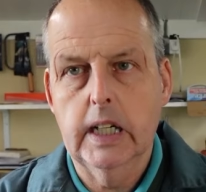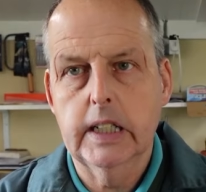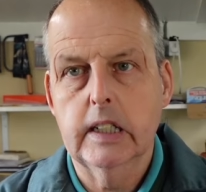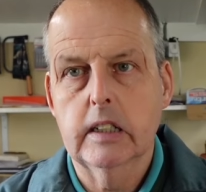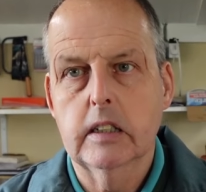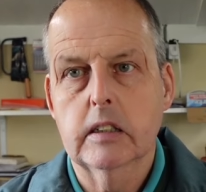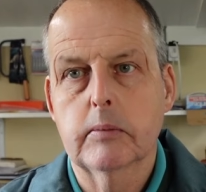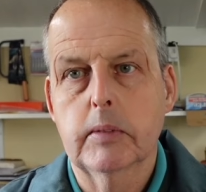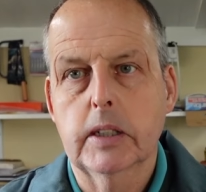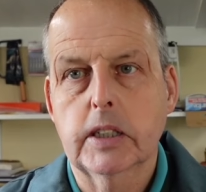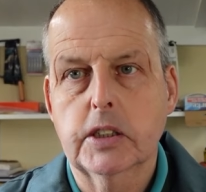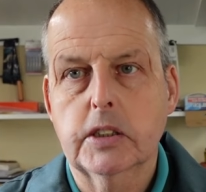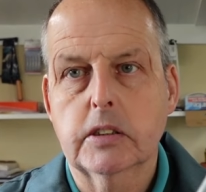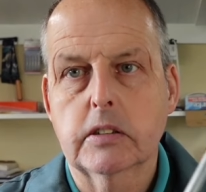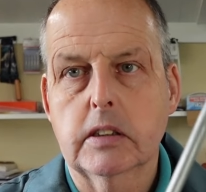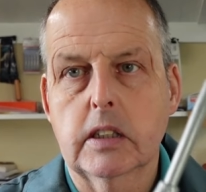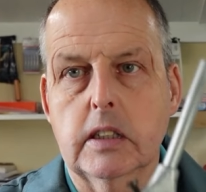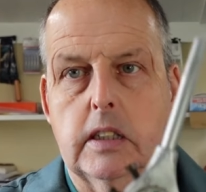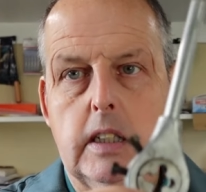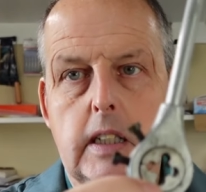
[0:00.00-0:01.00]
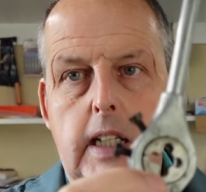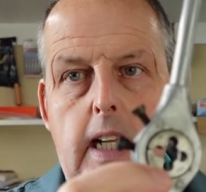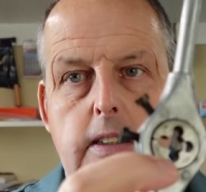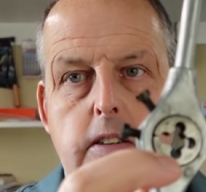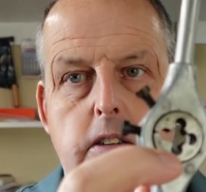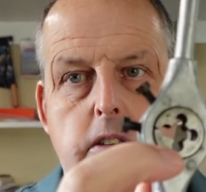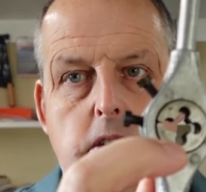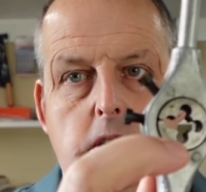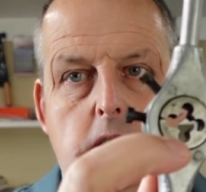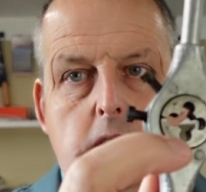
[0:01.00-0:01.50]
in to make sure that the
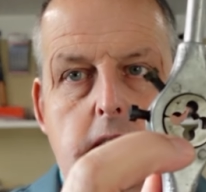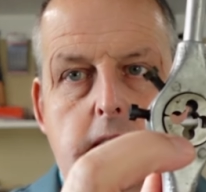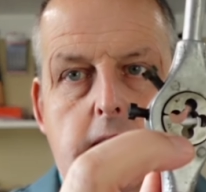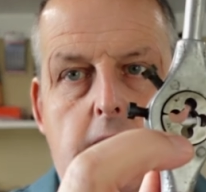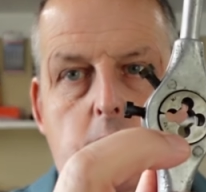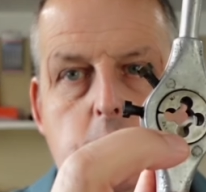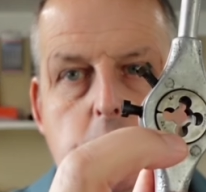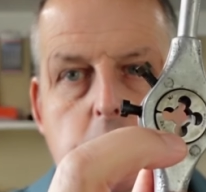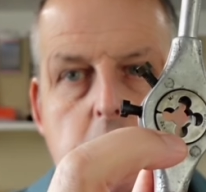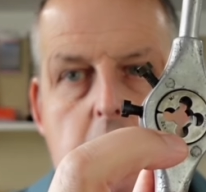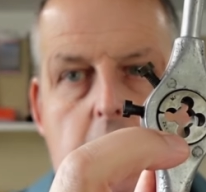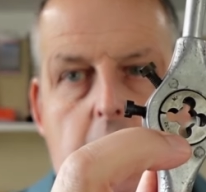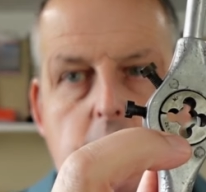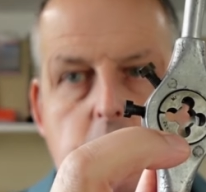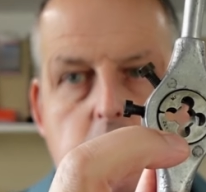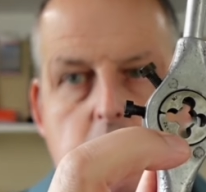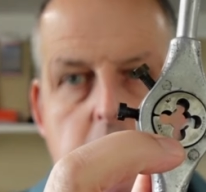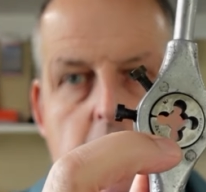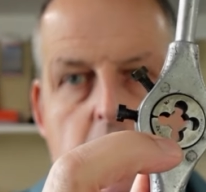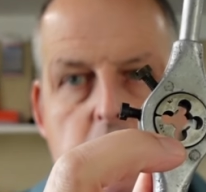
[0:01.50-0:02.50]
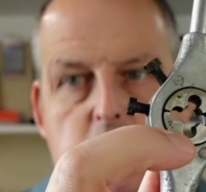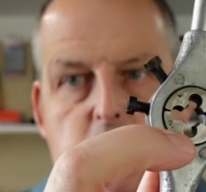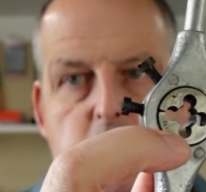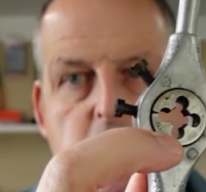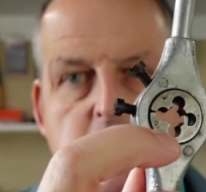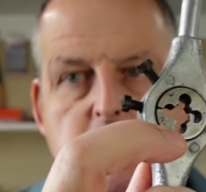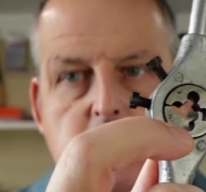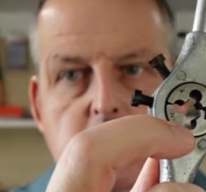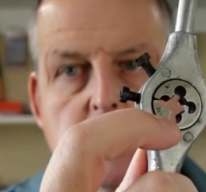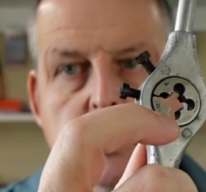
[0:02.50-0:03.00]
letters are on the outside, so that's
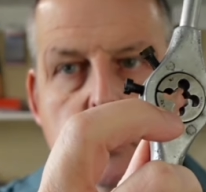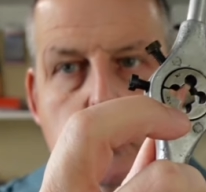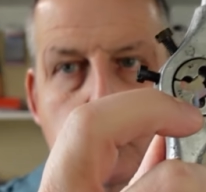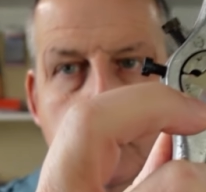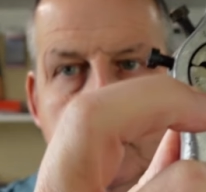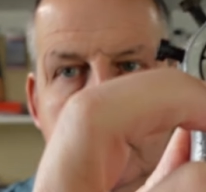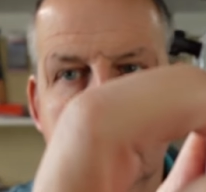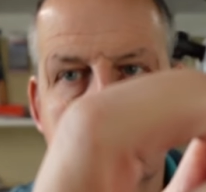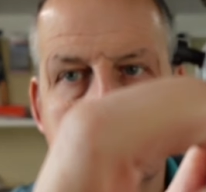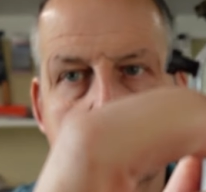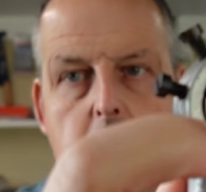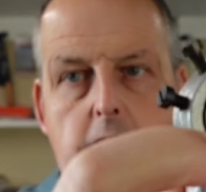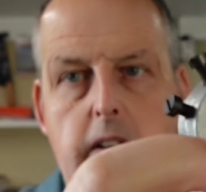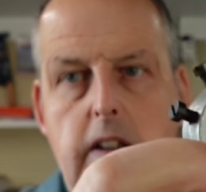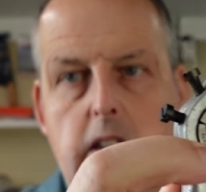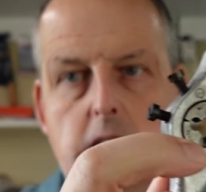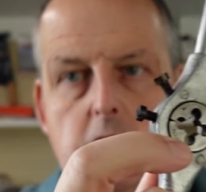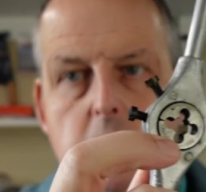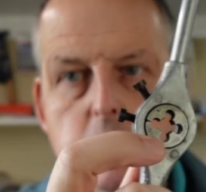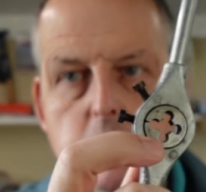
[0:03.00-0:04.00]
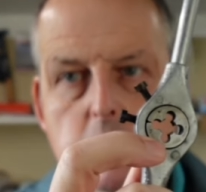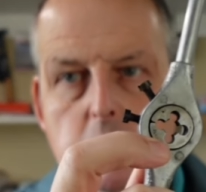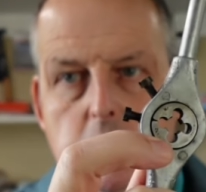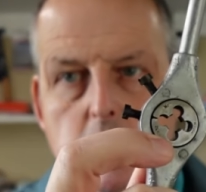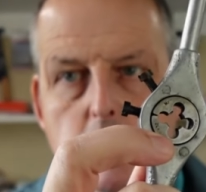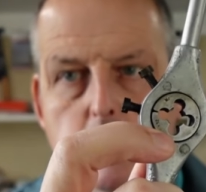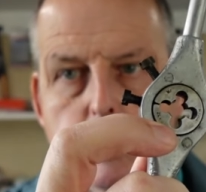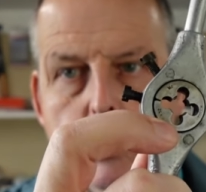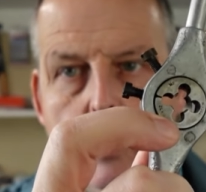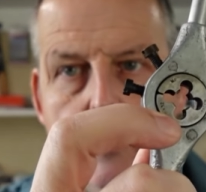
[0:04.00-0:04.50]
facing the work. So it
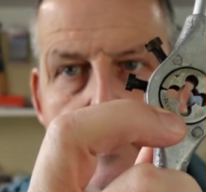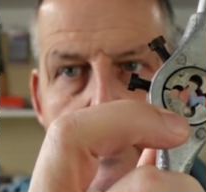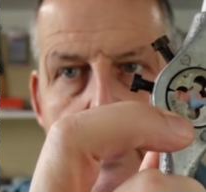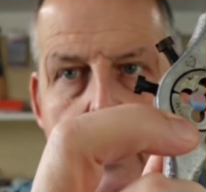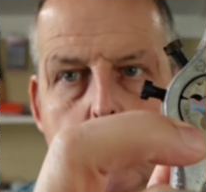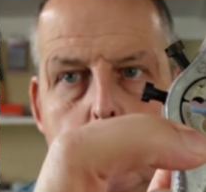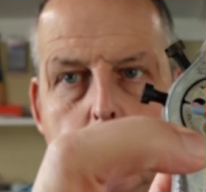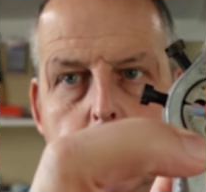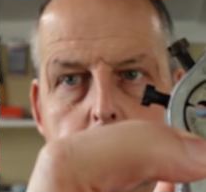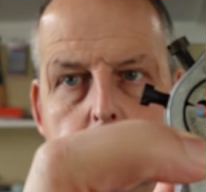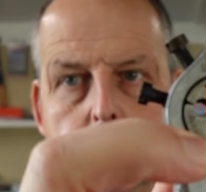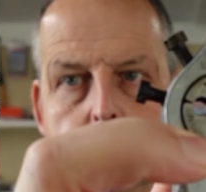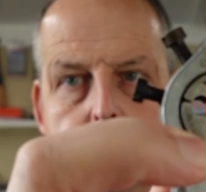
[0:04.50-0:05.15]
goes on that way,